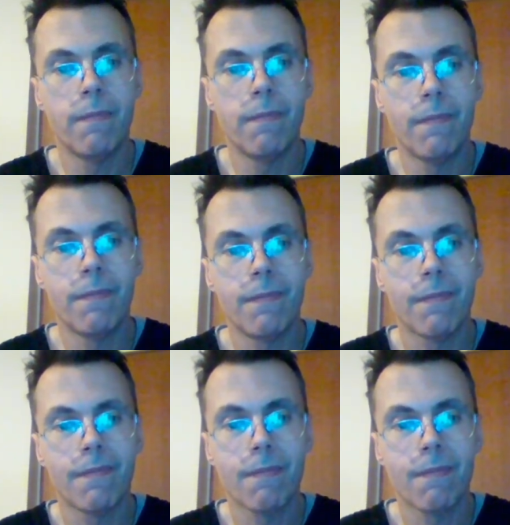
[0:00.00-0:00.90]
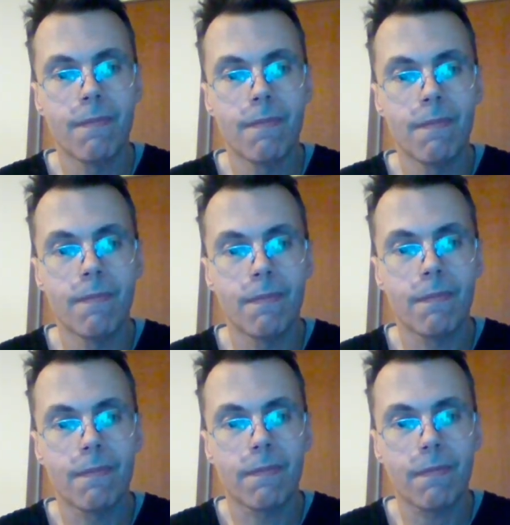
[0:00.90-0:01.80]

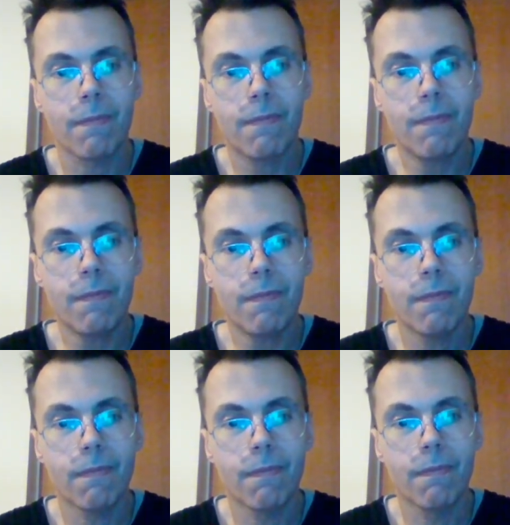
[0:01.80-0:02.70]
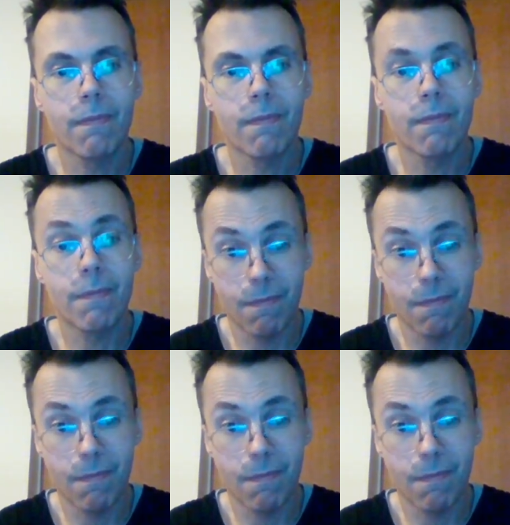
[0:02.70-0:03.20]
Nobody speaks.